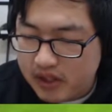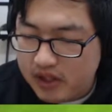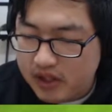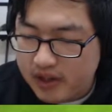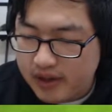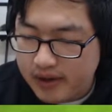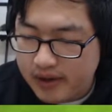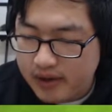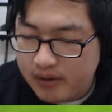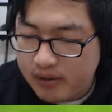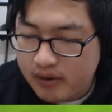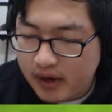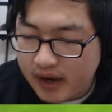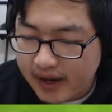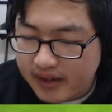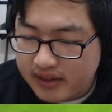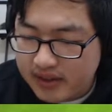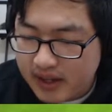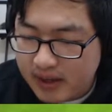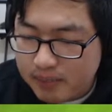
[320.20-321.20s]
good.
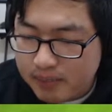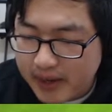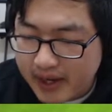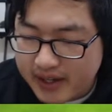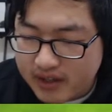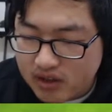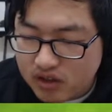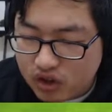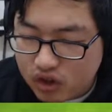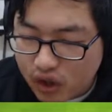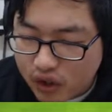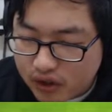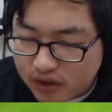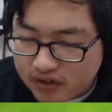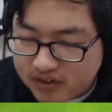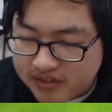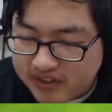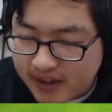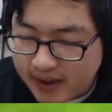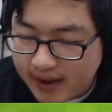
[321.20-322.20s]
I think by
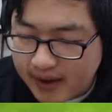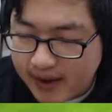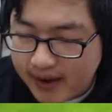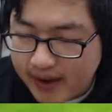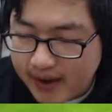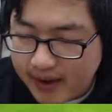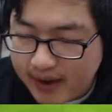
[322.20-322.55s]
Thursday